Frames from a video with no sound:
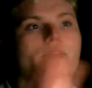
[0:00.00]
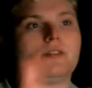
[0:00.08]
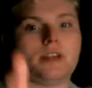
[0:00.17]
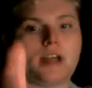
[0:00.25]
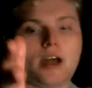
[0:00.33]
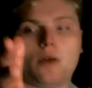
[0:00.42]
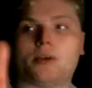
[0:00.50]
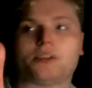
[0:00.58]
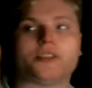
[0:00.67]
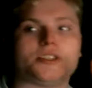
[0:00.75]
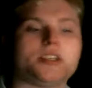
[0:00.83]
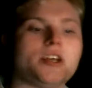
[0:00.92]
how much
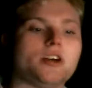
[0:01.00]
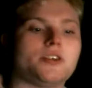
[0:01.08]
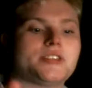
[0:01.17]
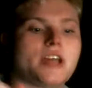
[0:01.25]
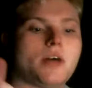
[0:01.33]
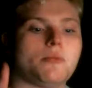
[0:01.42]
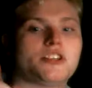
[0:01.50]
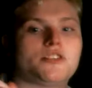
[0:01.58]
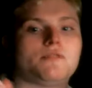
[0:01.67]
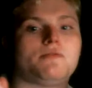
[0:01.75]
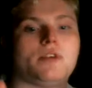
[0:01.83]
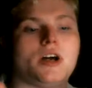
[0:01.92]
it tilts, how much
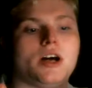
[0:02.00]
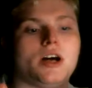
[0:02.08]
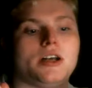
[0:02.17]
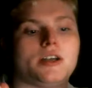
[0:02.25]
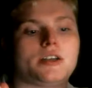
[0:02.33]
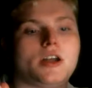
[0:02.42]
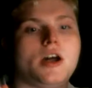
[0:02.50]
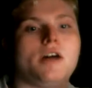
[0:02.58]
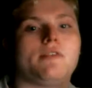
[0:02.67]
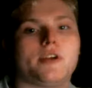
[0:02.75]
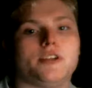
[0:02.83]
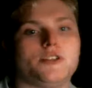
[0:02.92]

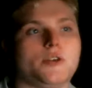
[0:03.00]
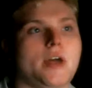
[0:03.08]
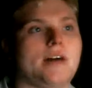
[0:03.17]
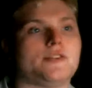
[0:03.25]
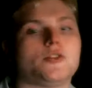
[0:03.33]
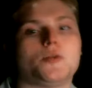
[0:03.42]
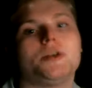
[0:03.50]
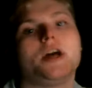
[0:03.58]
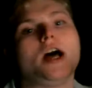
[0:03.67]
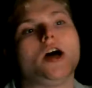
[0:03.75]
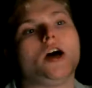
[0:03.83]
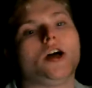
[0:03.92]
coverage you have. So
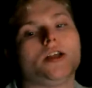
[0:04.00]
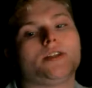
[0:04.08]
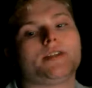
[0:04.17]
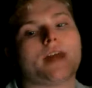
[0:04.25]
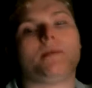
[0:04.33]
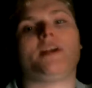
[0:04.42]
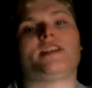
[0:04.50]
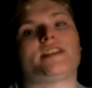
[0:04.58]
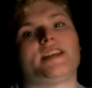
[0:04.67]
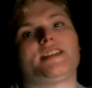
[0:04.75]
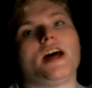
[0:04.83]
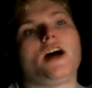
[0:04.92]
that means
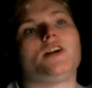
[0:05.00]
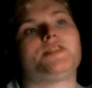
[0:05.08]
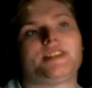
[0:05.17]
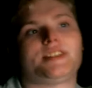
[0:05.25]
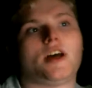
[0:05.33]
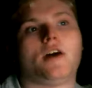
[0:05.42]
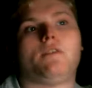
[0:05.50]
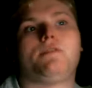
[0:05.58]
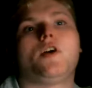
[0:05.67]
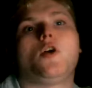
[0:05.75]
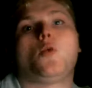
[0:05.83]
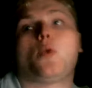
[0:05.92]
it tells itself
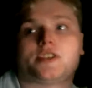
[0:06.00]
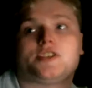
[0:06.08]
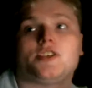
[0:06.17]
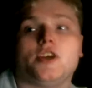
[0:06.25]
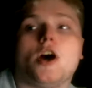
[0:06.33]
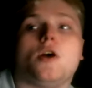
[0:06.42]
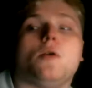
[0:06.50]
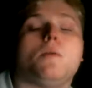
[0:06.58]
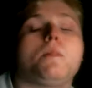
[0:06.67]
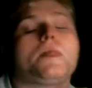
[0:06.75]
where to go.